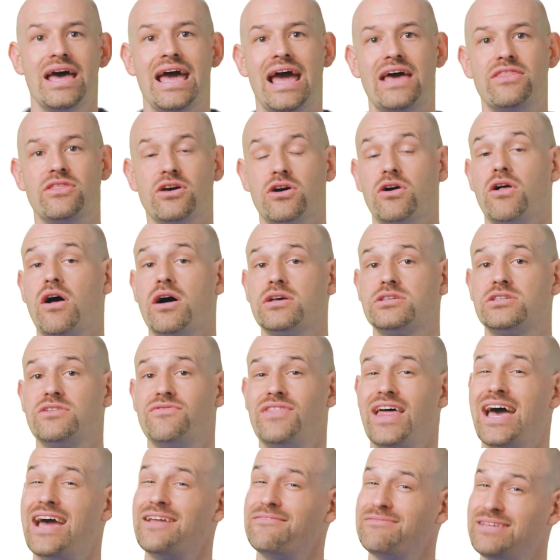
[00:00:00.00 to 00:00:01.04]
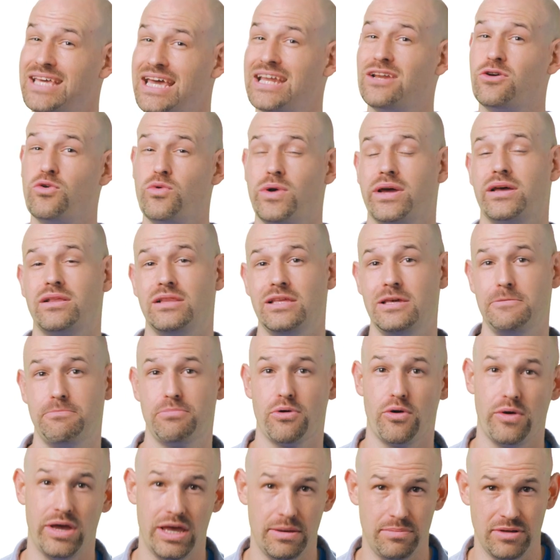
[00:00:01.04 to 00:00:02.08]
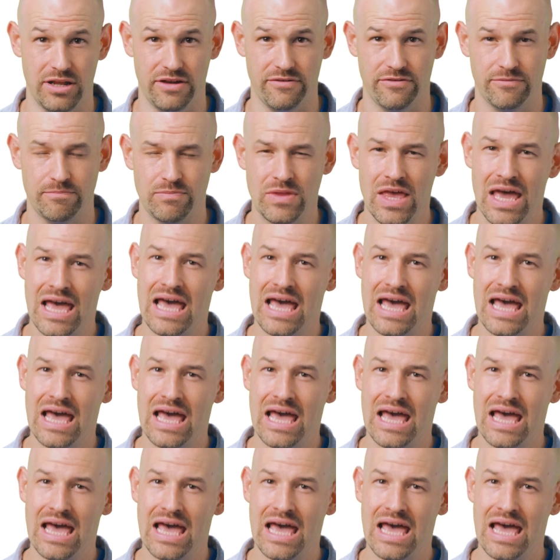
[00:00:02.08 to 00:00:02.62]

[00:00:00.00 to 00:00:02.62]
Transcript: and the costs of that get quickly prohibitive.